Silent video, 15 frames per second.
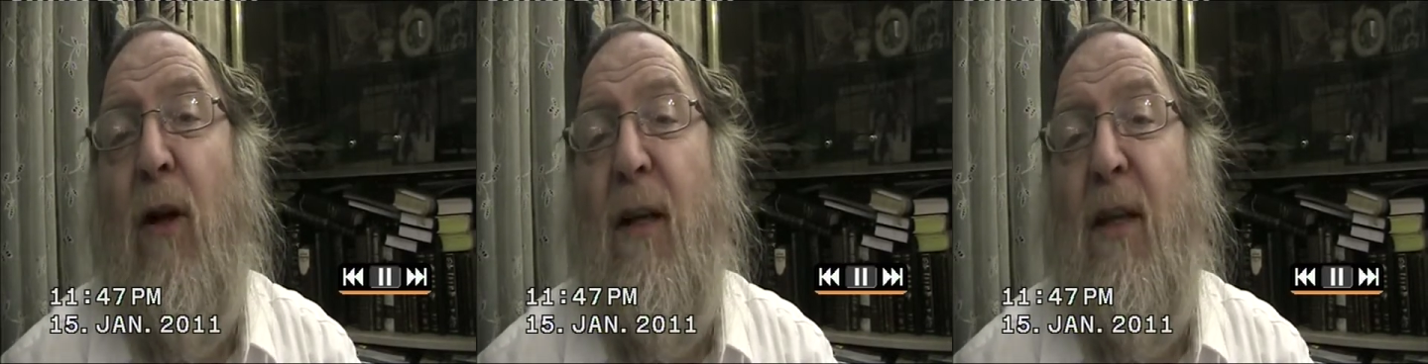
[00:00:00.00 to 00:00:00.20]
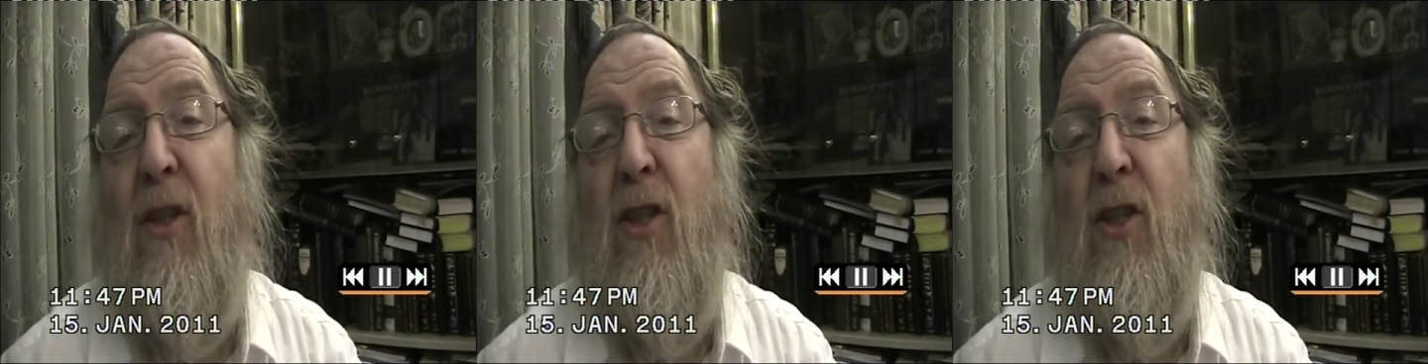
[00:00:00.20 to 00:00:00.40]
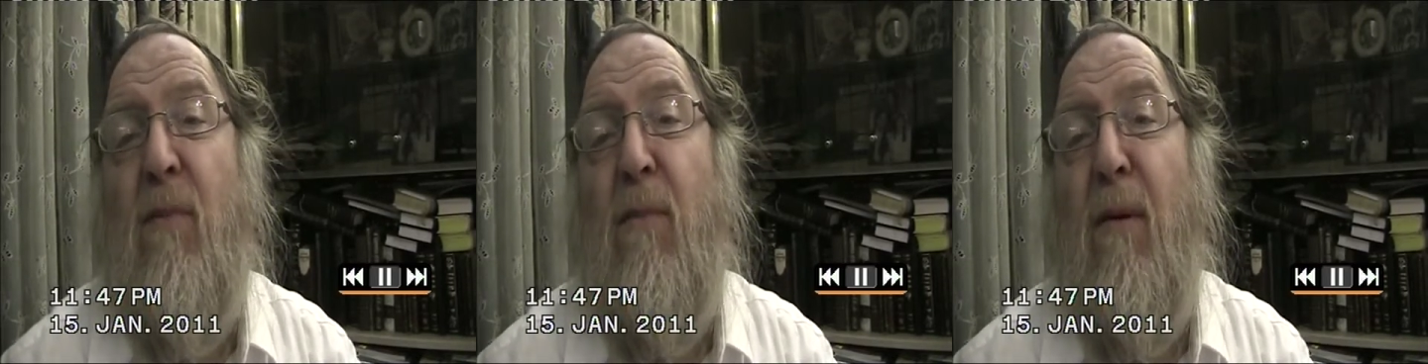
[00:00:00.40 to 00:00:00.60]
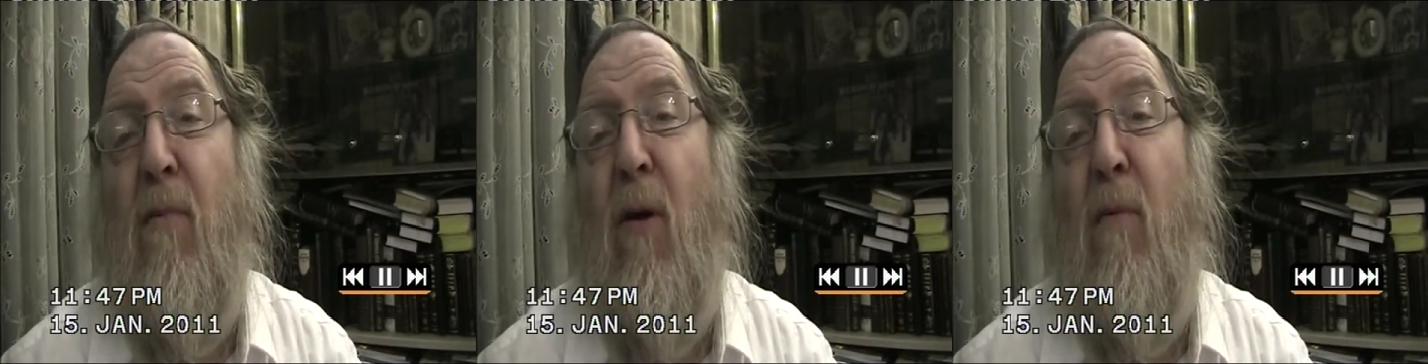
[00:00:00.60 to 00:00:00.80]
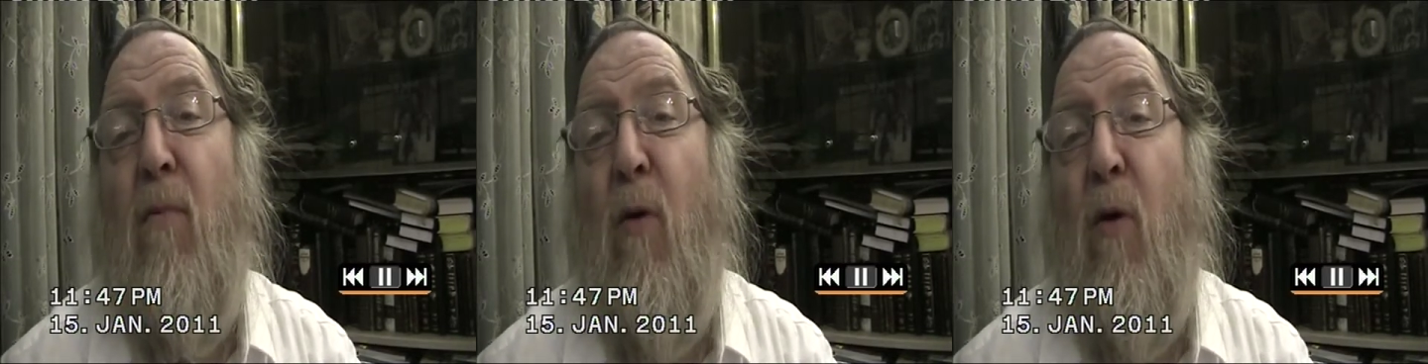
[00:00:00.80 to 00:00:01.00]
religious and be
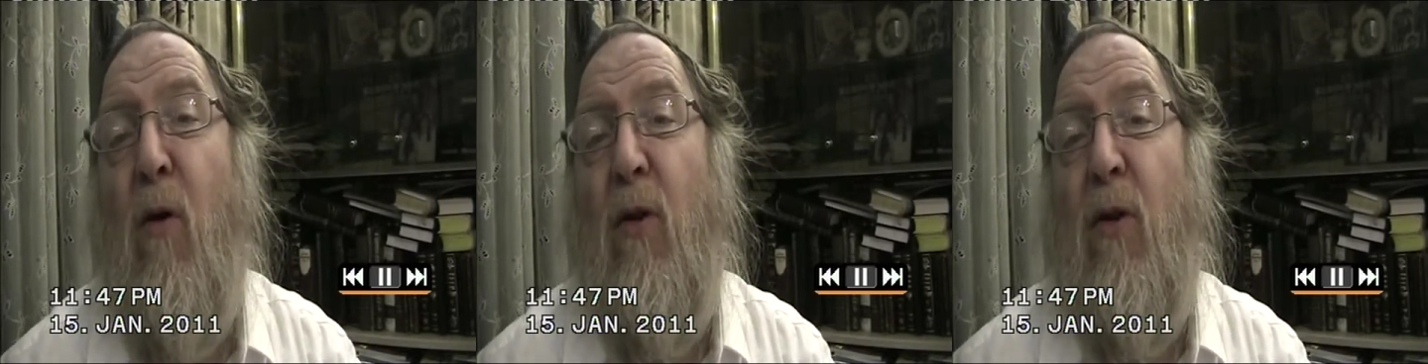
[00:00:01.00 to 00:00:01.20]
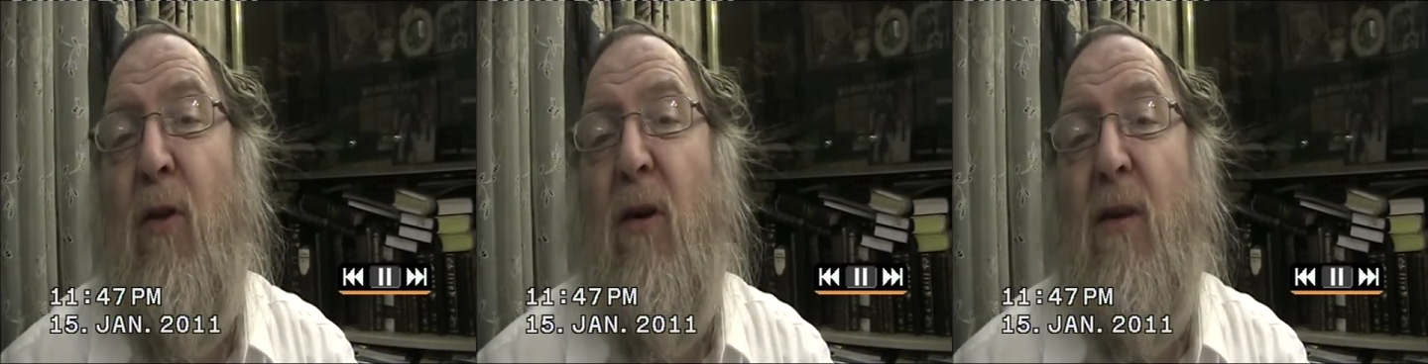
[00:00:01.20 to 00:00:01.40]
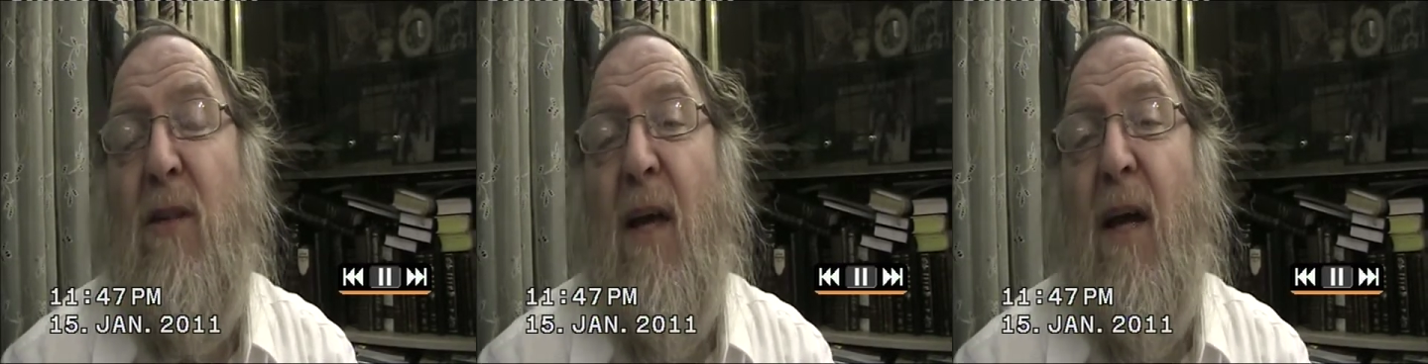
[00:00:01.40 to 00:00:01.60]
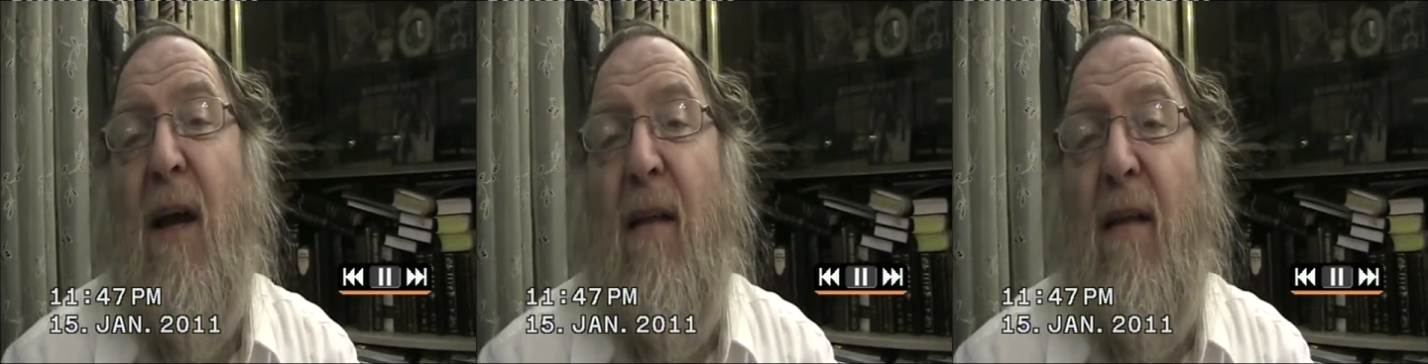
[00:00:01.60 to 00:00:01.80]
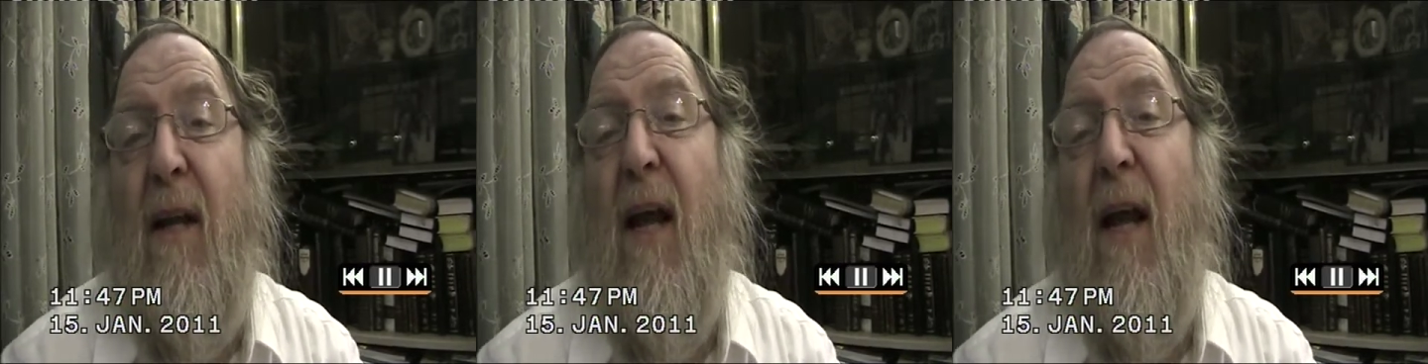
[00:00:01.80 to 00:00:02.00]
more orthodox,
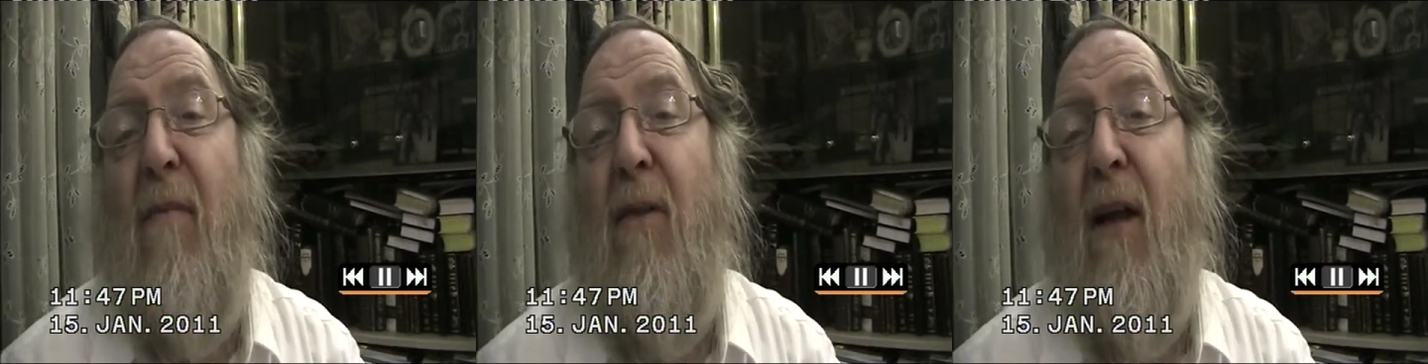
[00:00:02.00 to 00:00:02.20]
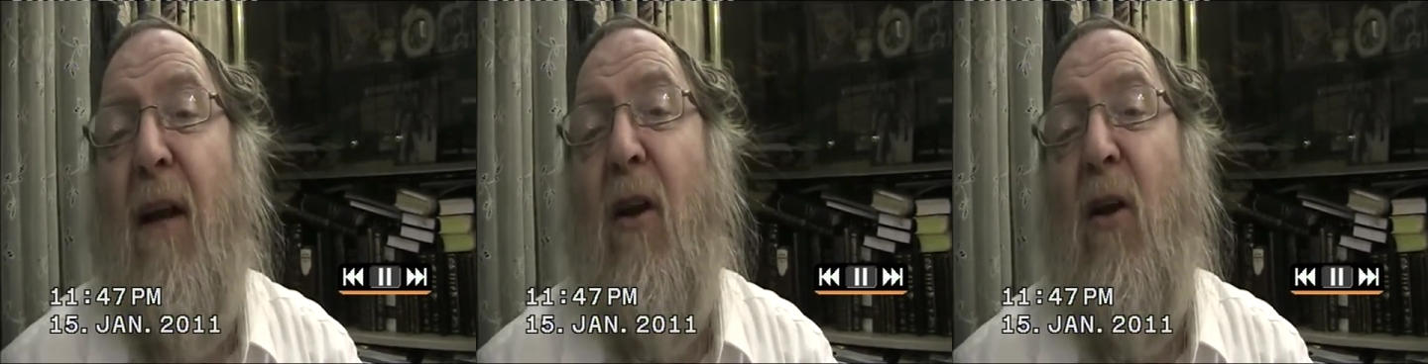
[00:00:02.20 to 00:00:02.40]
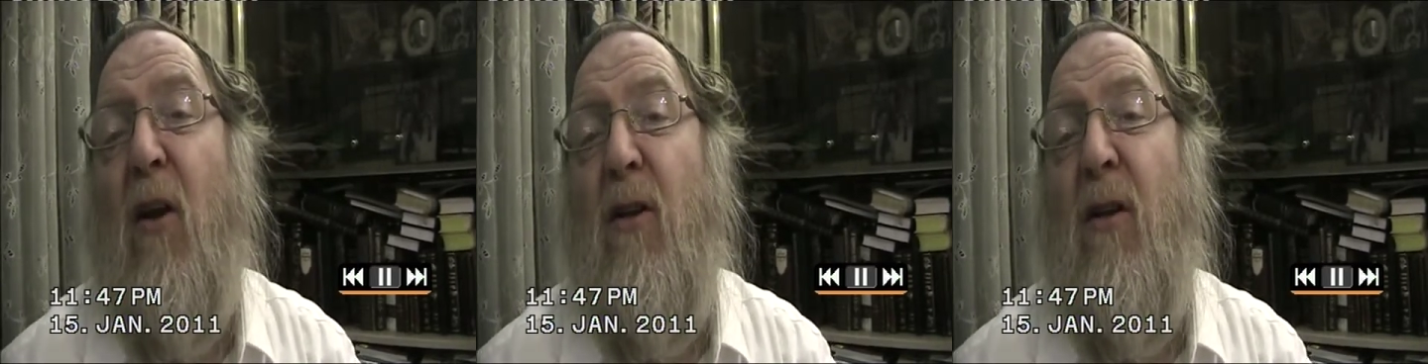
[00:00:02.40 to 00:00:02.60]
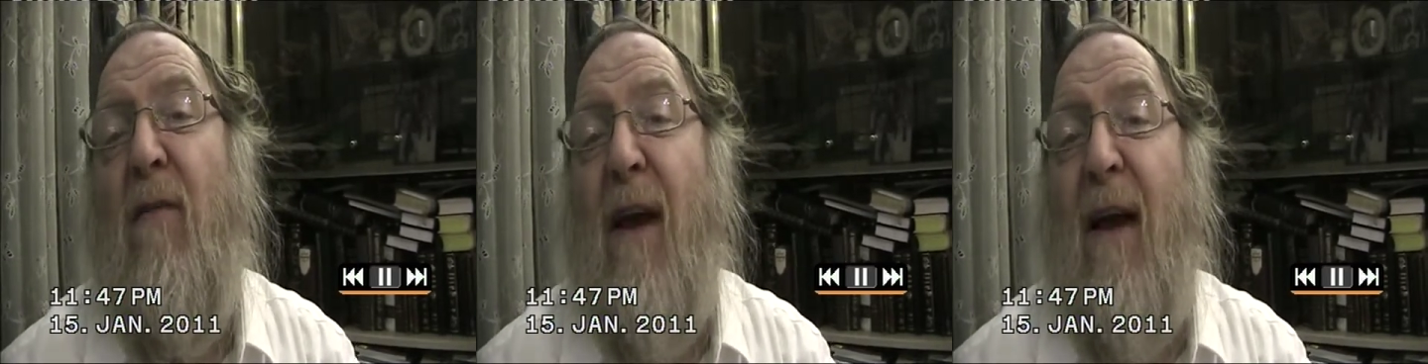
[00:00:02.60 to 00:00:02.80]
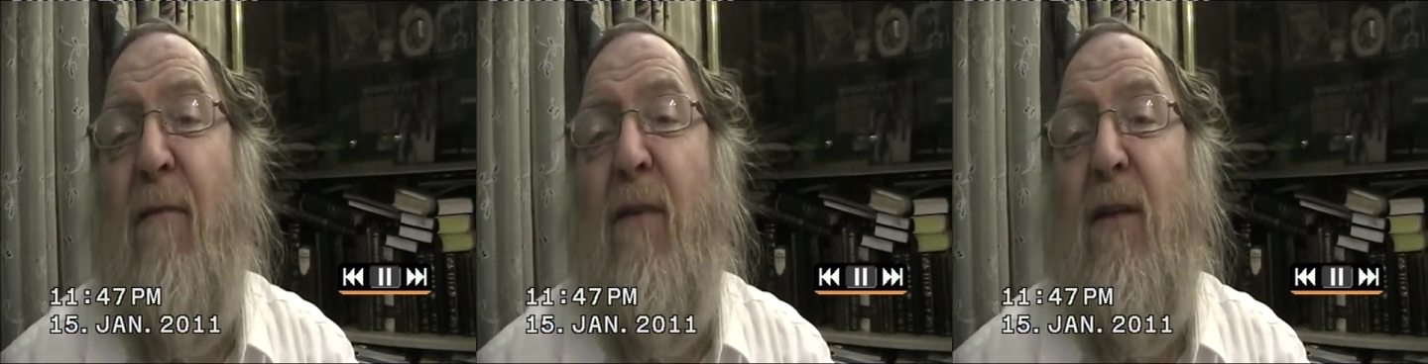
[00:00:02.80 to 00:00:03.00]
then I've done a lot of
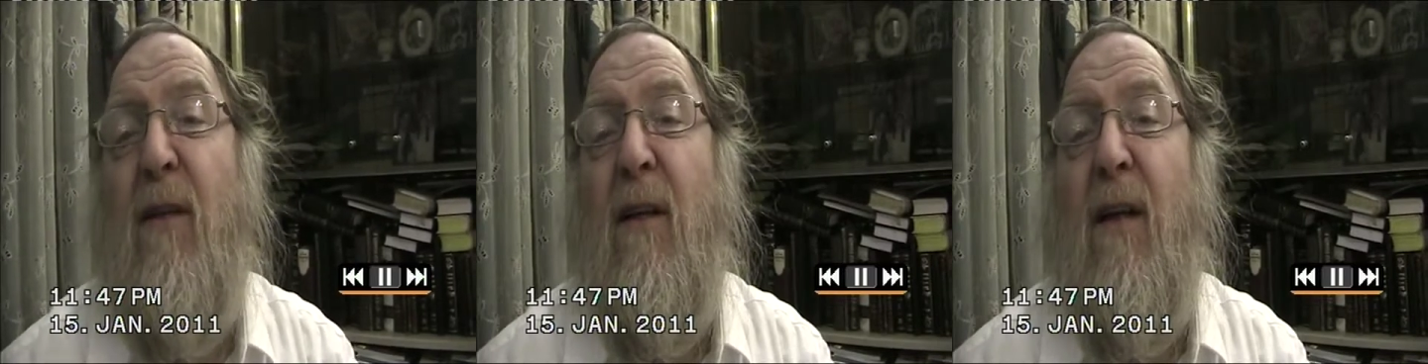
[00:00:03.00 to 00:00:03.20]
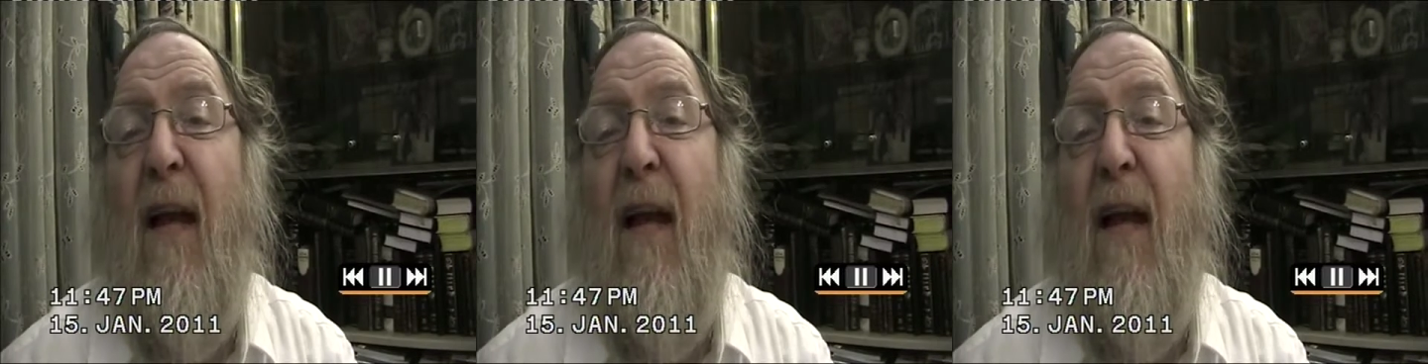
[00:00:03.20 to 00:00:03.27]
effort in